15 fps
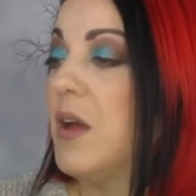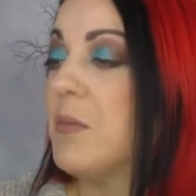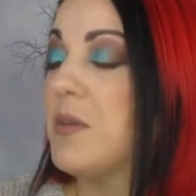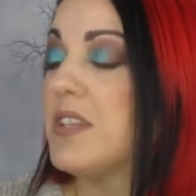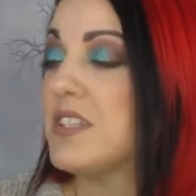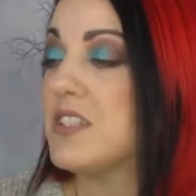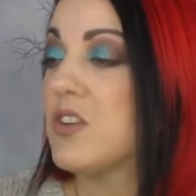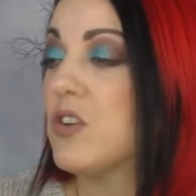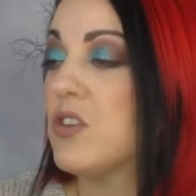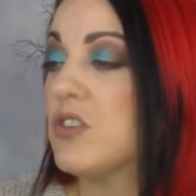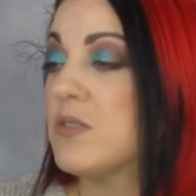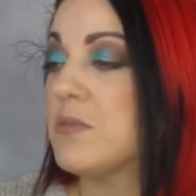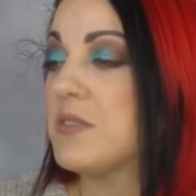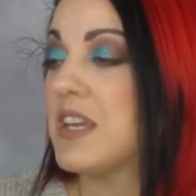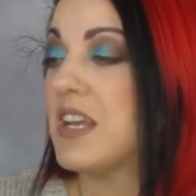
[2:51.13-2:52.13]
But this is
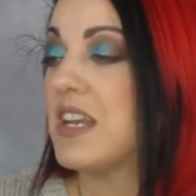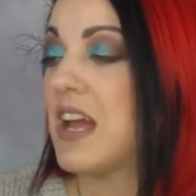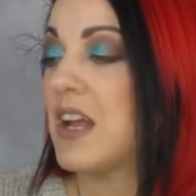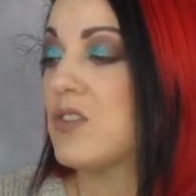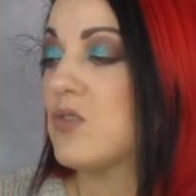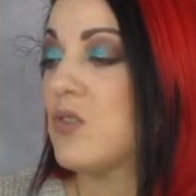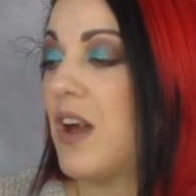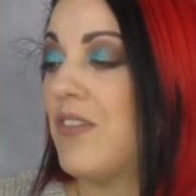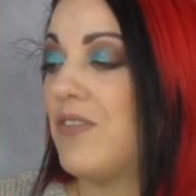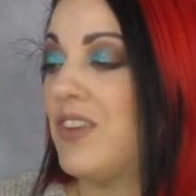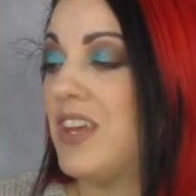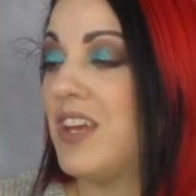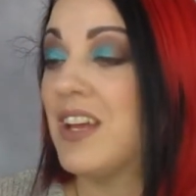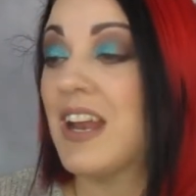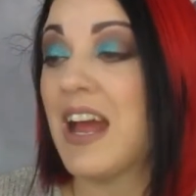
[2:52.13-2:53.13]
100% natural and
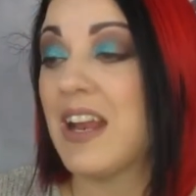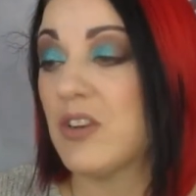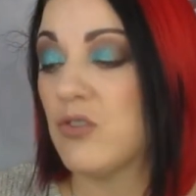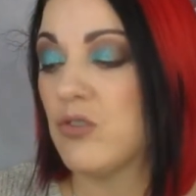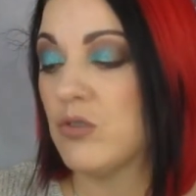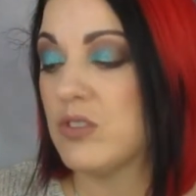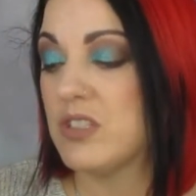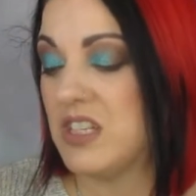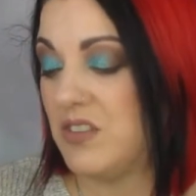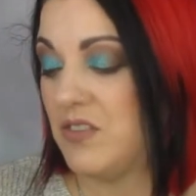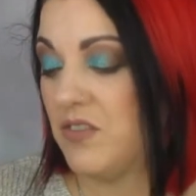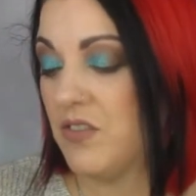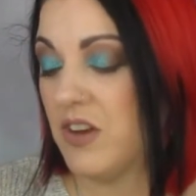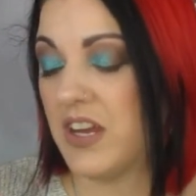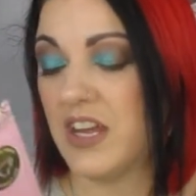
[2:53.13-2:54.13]
vegan and cruelty
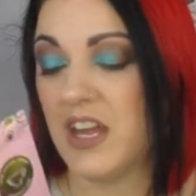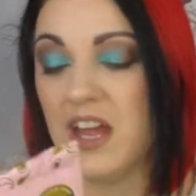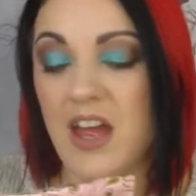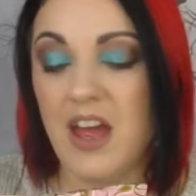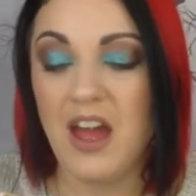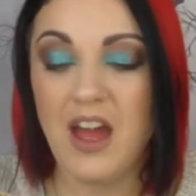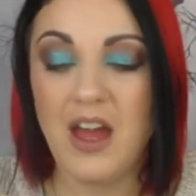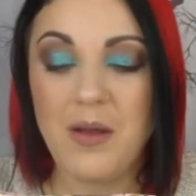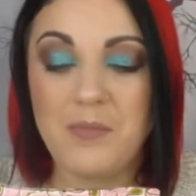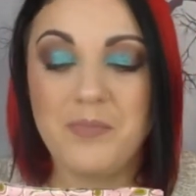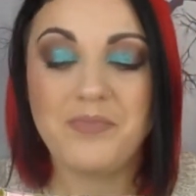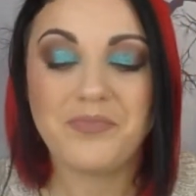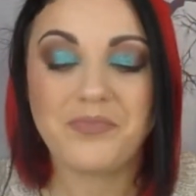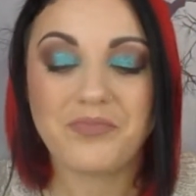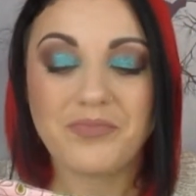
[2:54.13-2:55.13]
free.
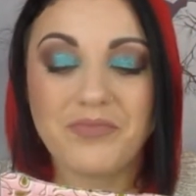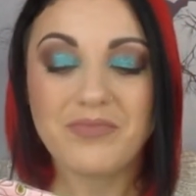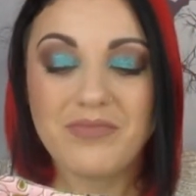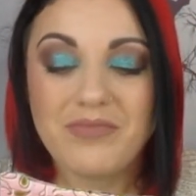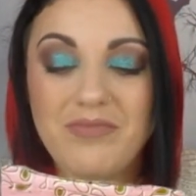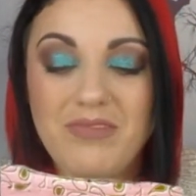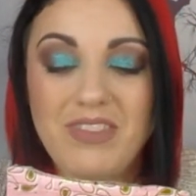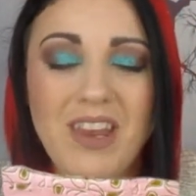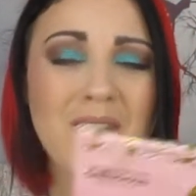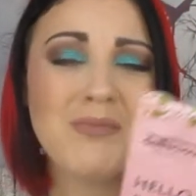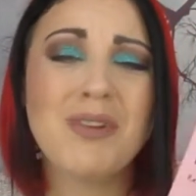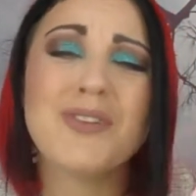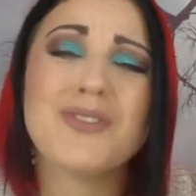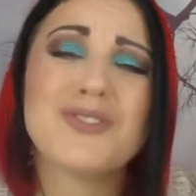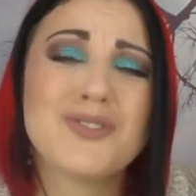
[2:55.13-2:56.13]
I'm
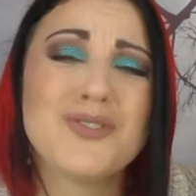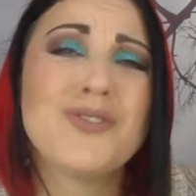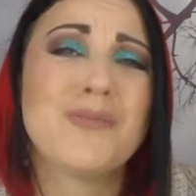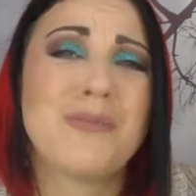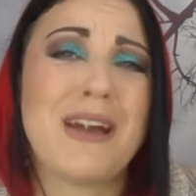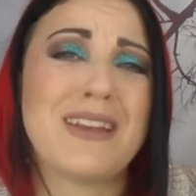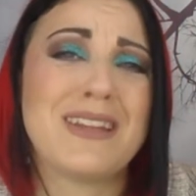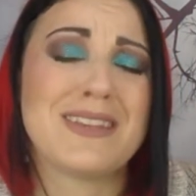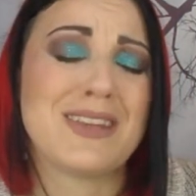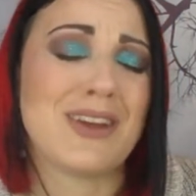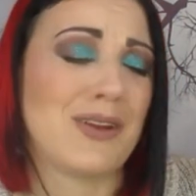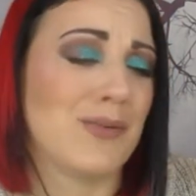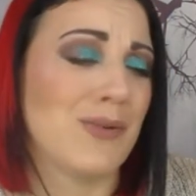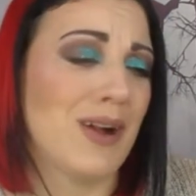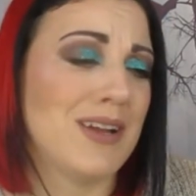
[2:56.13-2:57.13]
not sure about it
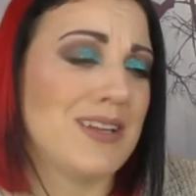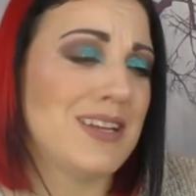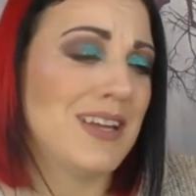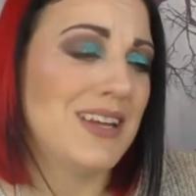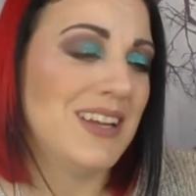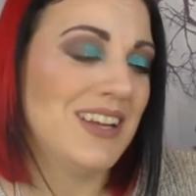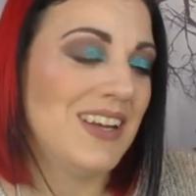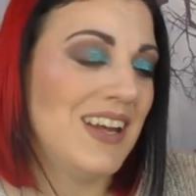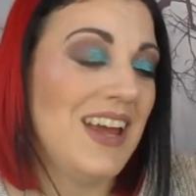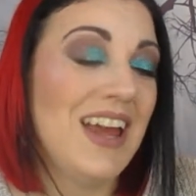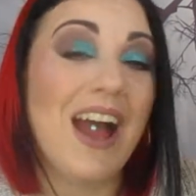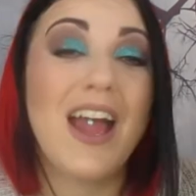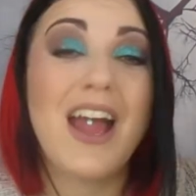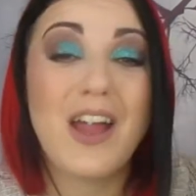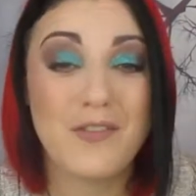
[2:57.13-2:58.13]
though. I
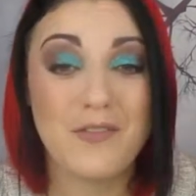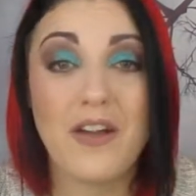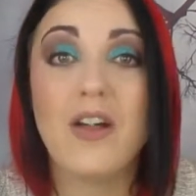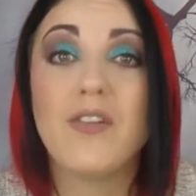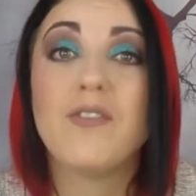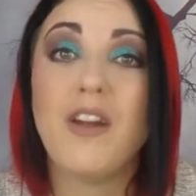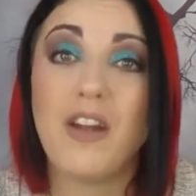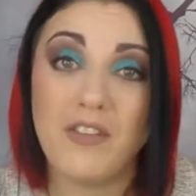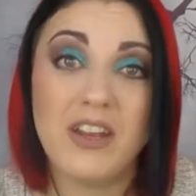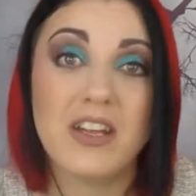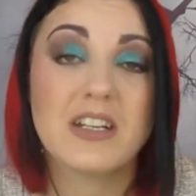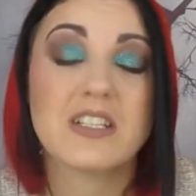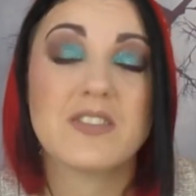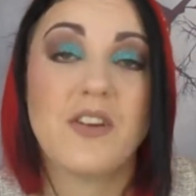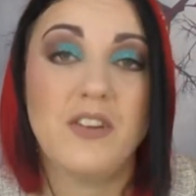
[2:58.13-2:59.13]
felt very
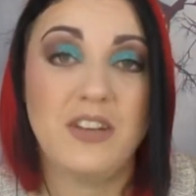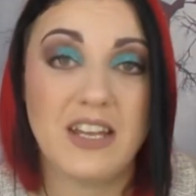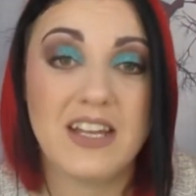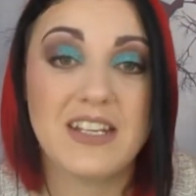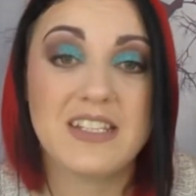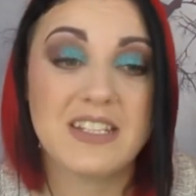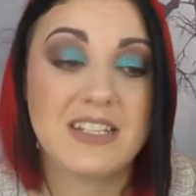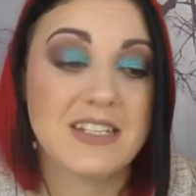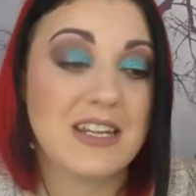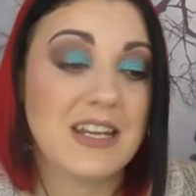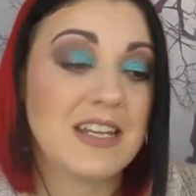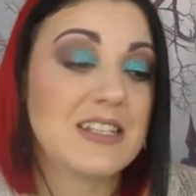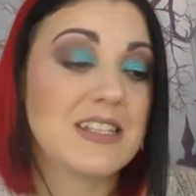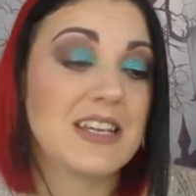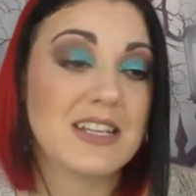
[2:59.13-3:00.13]
exfoliated.
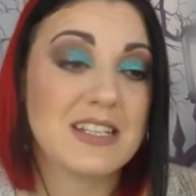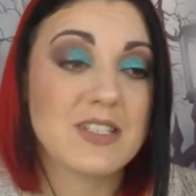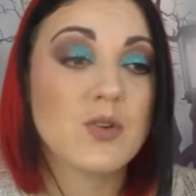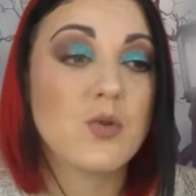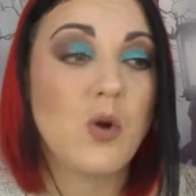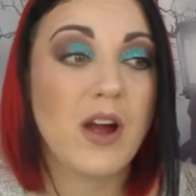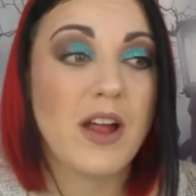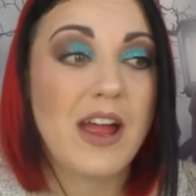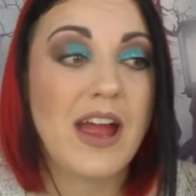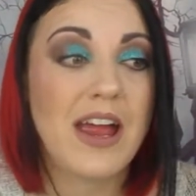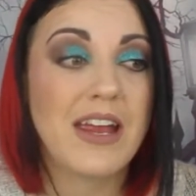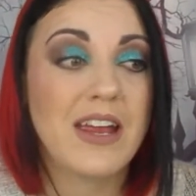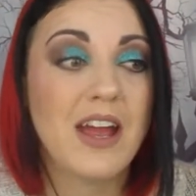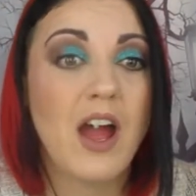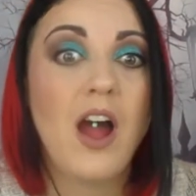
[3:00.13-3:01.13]
It is quite
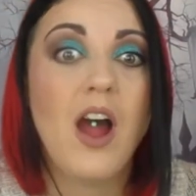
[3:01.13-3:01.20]
a